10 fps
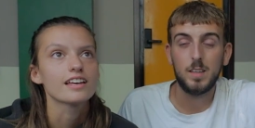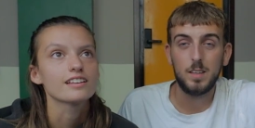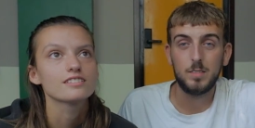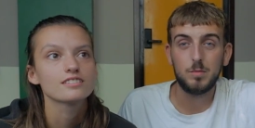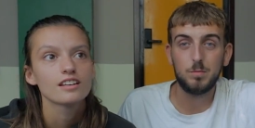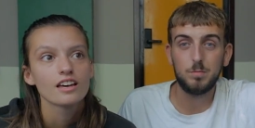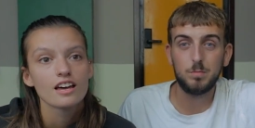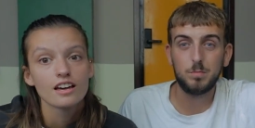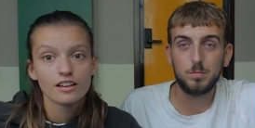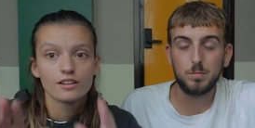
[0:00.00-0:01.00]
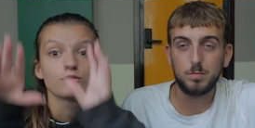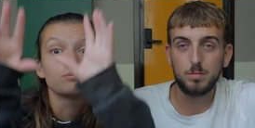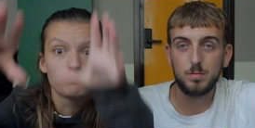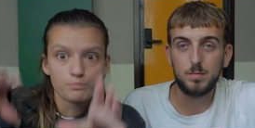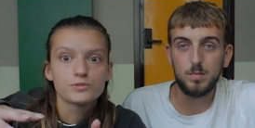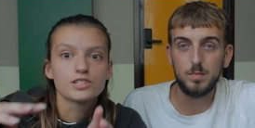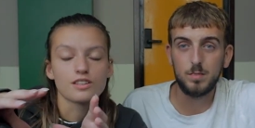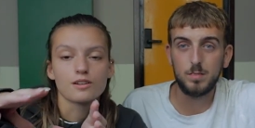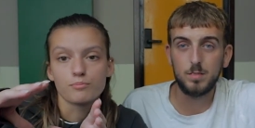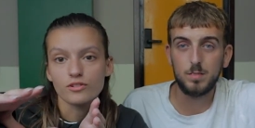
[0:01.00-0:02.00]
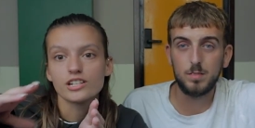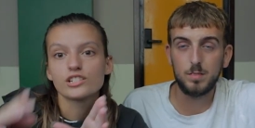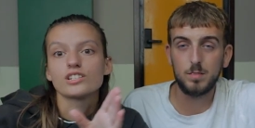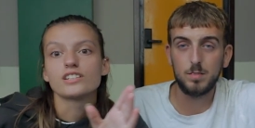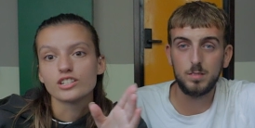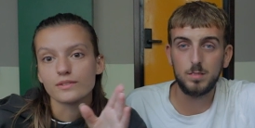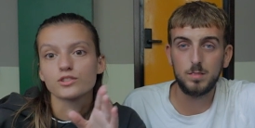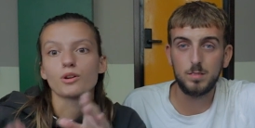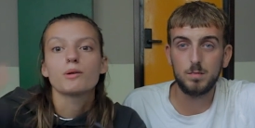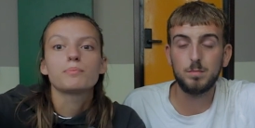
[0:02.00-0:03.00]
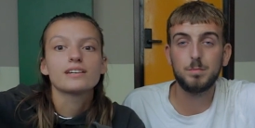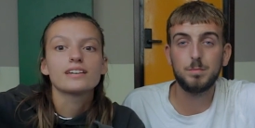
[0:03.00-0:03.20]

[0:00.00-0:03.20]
Speaker 1: there's to the bridge, and then you have to go up